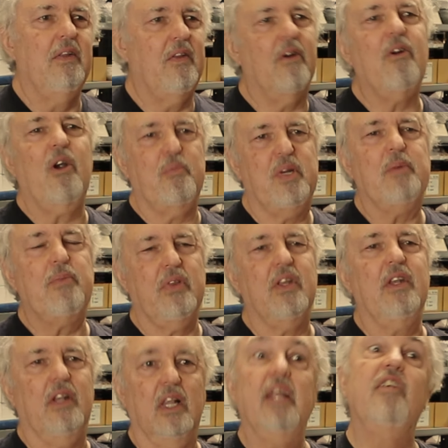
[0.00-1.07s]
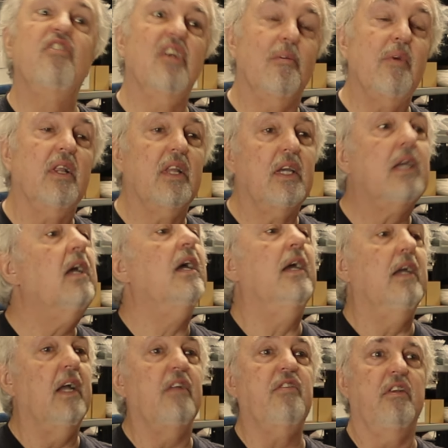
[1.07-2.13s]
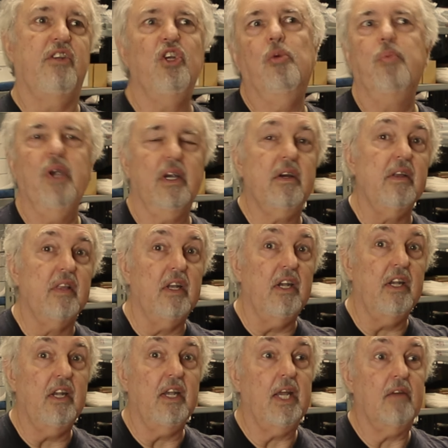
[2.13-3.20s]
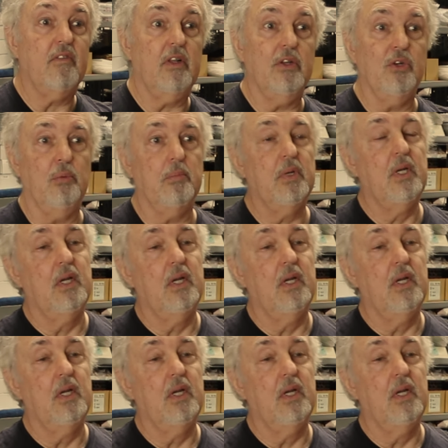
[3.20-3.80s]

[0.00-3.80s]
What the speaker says: There are people that legitimately, it's a deal breaker that it didn't have a loop.